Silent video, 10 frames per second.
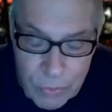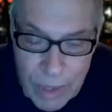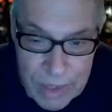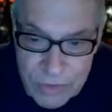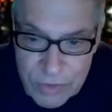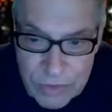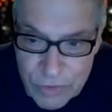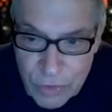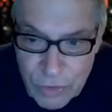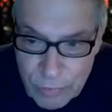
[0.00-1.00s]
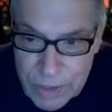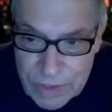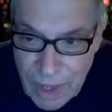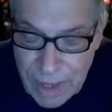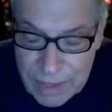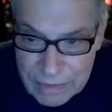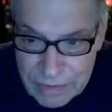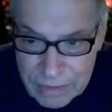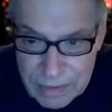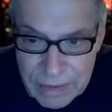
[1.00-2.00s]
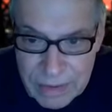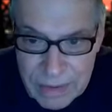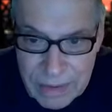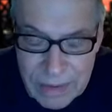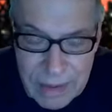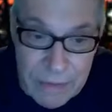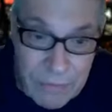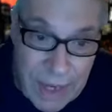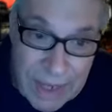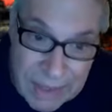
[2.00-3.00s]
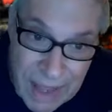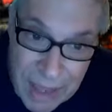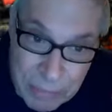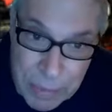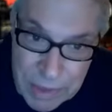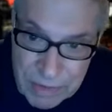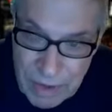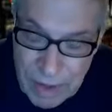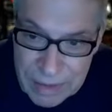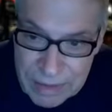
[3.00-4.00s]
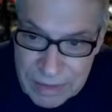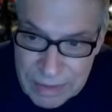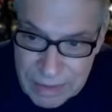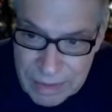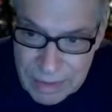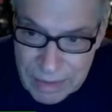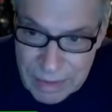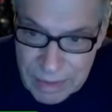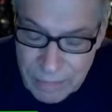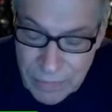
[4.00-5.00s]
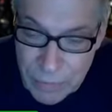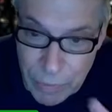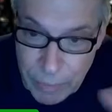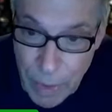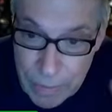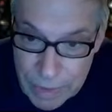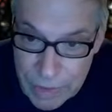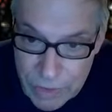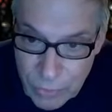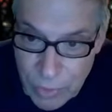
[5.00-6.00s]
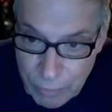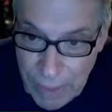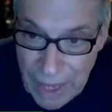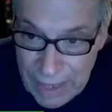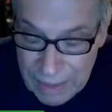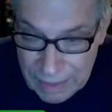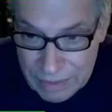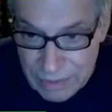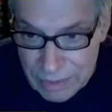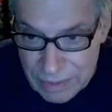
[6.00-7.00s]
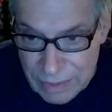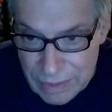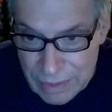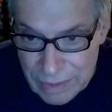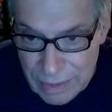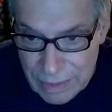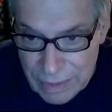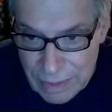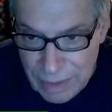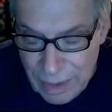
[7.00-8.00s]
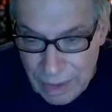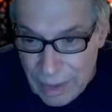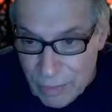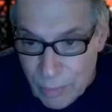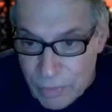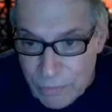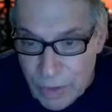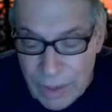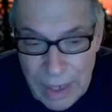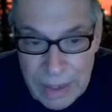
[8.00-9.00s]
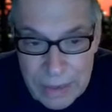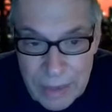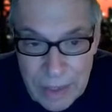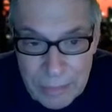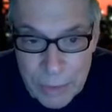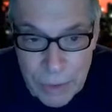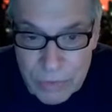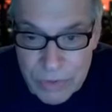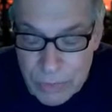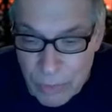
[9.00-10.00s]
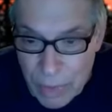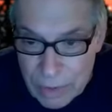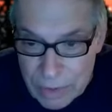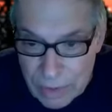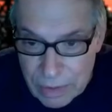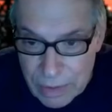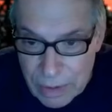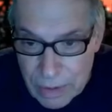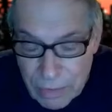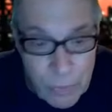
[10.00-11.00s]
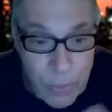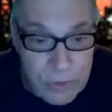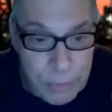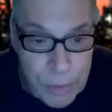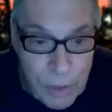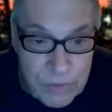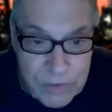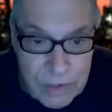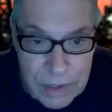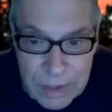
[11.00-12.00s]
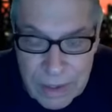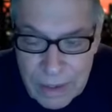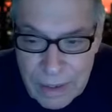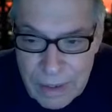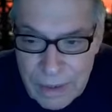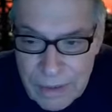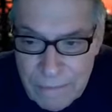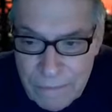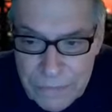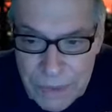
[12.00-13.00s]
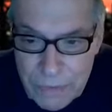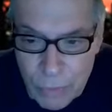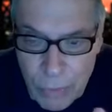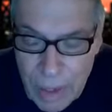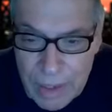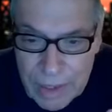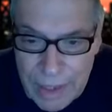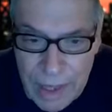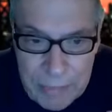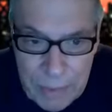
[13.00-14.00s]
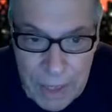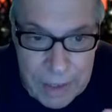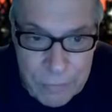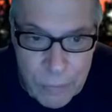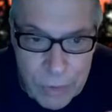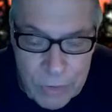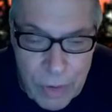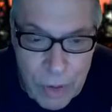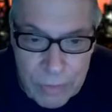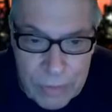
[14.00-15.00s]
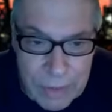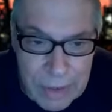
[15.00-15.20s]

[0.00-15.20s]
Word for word: races should have been tight. If they had not been tight, the Republicans would have panicked and they would have done anything Pelosi wanted. Of course, Pelosi didn't run a campaign for her